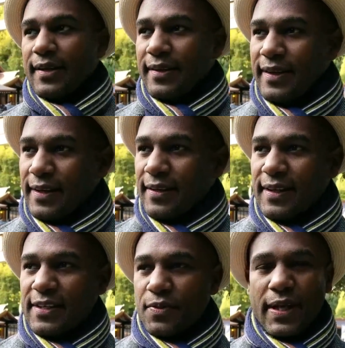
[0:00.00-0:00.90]
The other
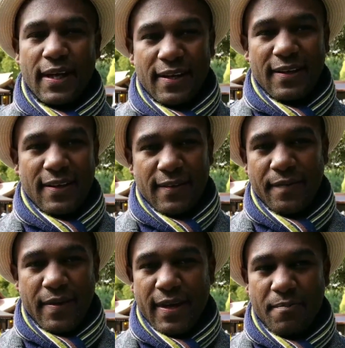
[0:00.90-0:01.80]
thing is
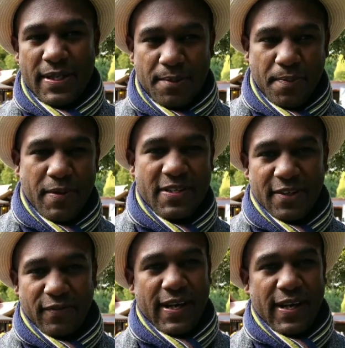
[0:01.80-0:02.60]
better prepare yourself.